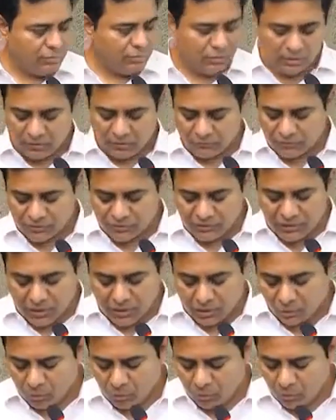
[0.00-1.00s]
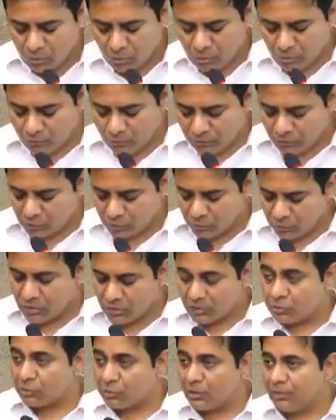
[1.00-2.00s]
I'd love to see how we could do
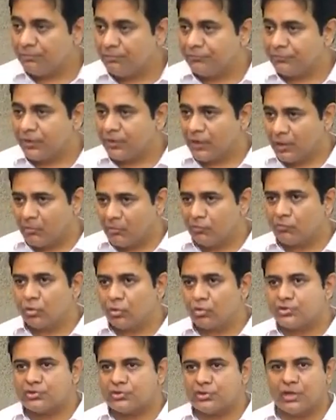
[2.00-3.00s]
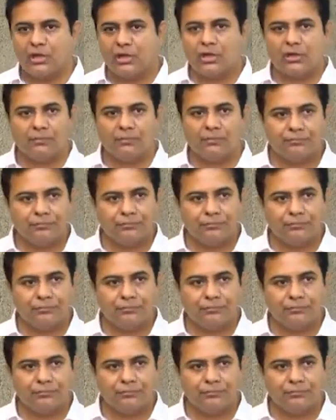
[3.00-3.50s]
that as well. I'm of course thrilled